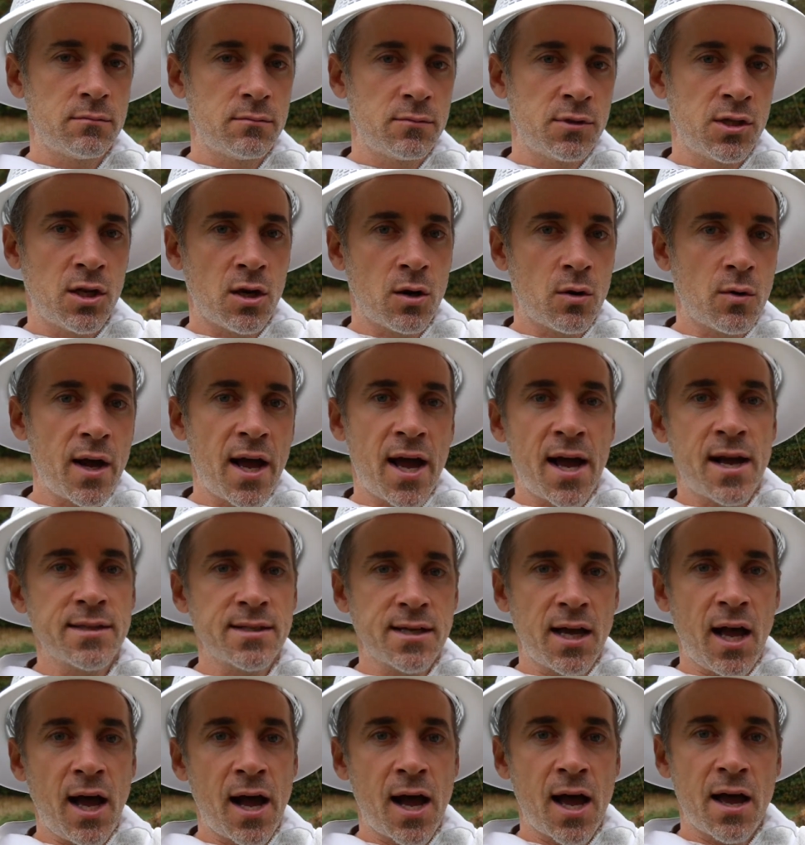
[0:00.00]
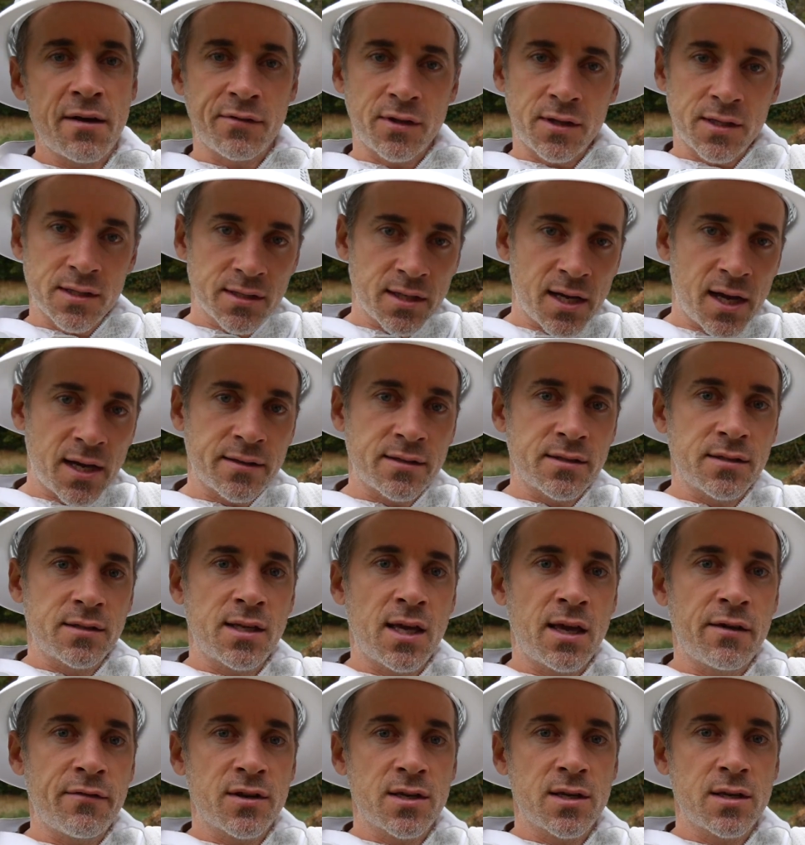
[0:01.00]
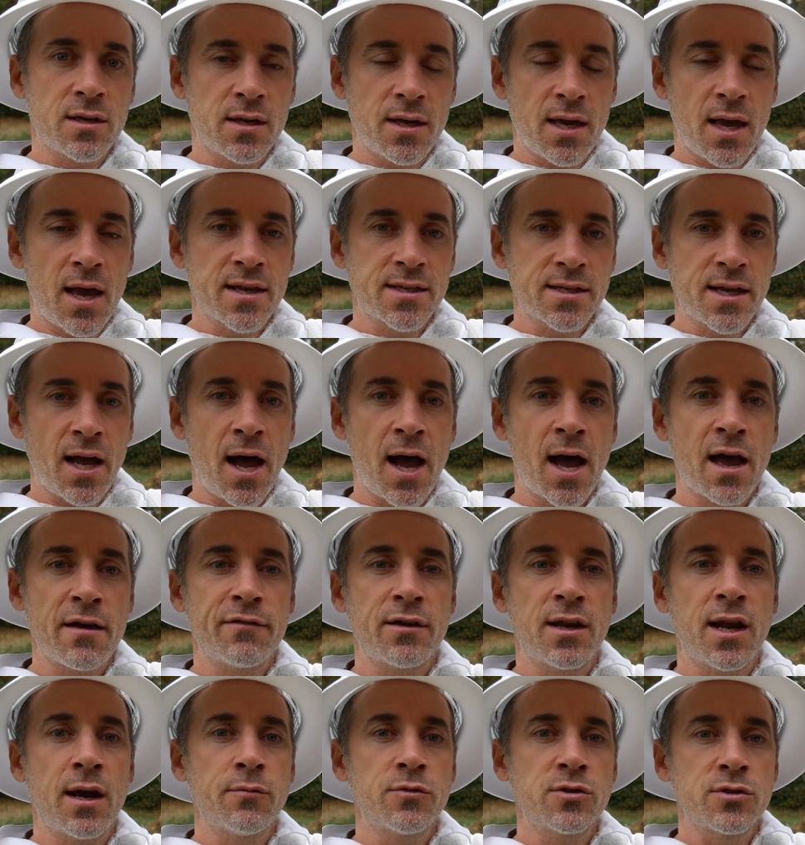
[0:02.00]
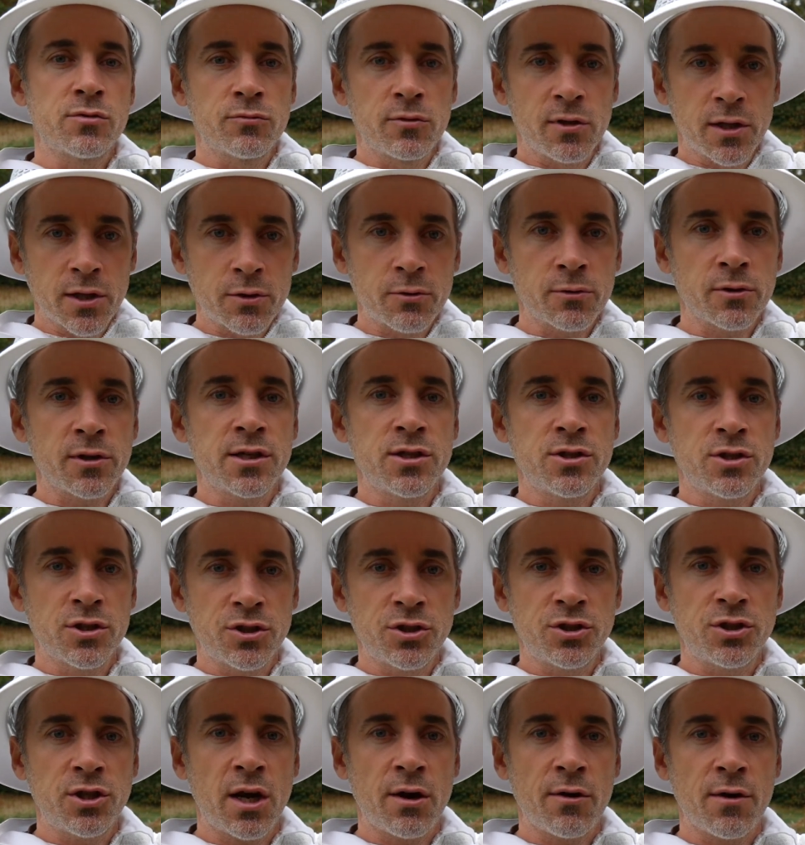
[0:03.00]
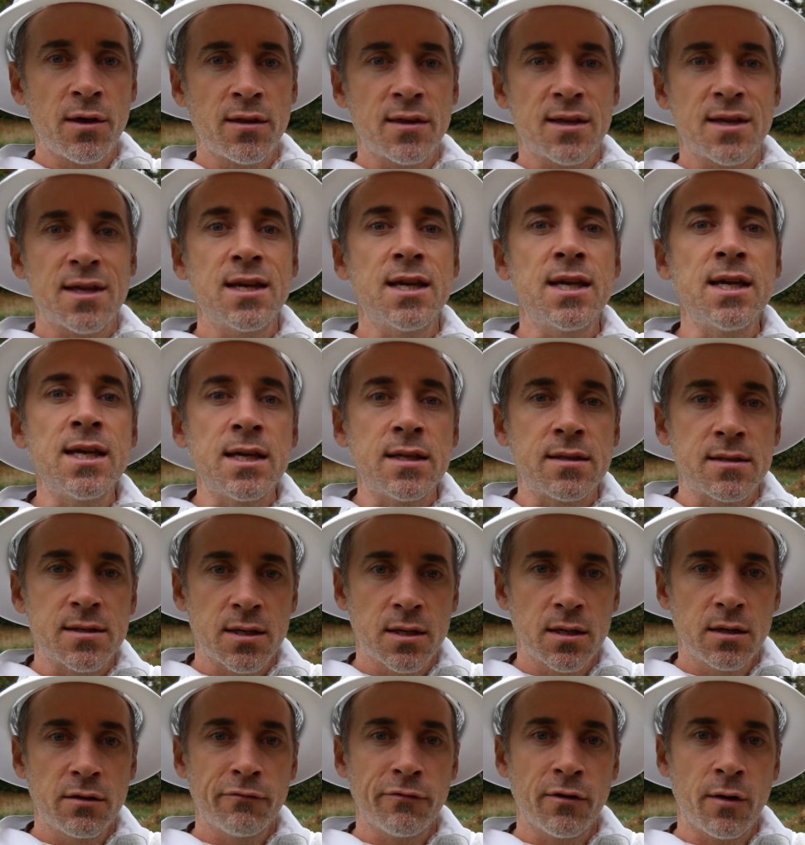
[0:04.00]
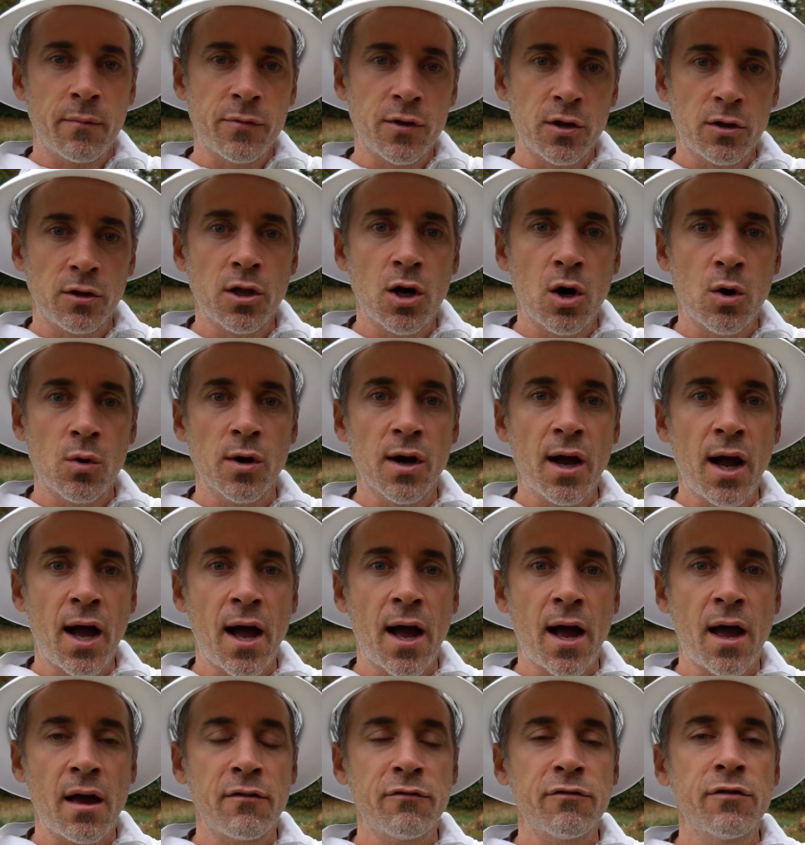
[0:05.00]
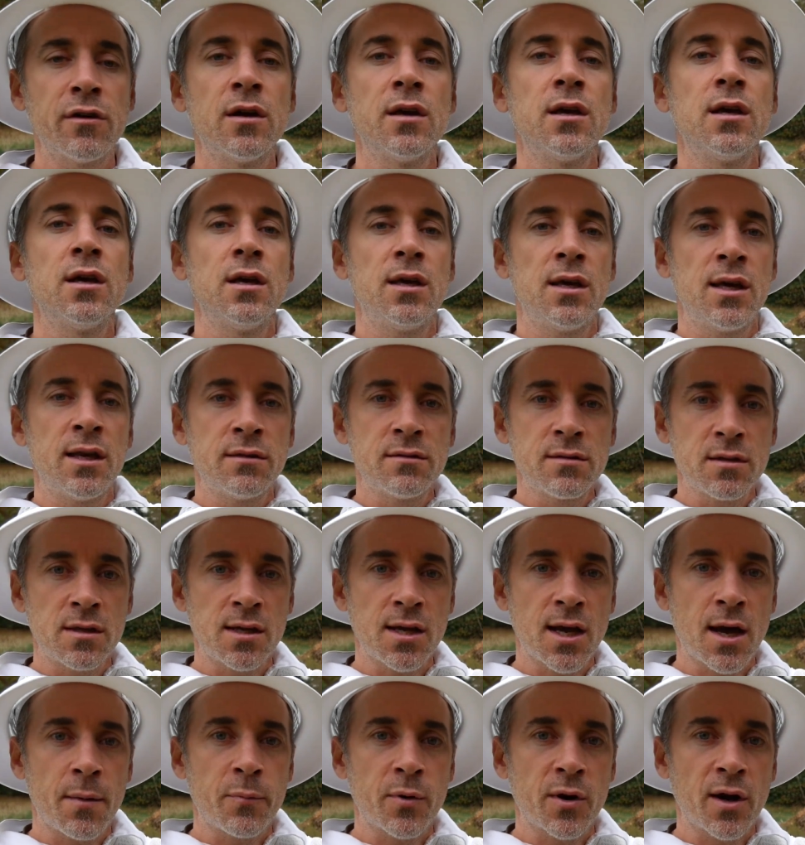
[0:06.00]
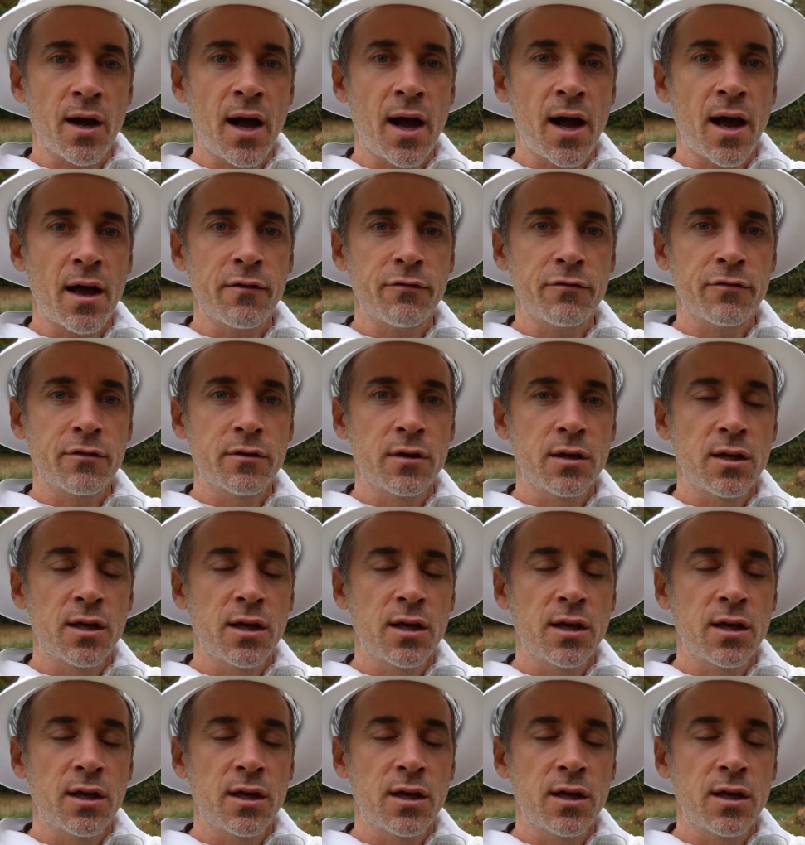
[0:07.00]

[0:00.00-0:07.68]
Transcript: you know, as a hive and this hive stayed as a hive, and I was literally just sharing the heat from the lower hive into the upper hive.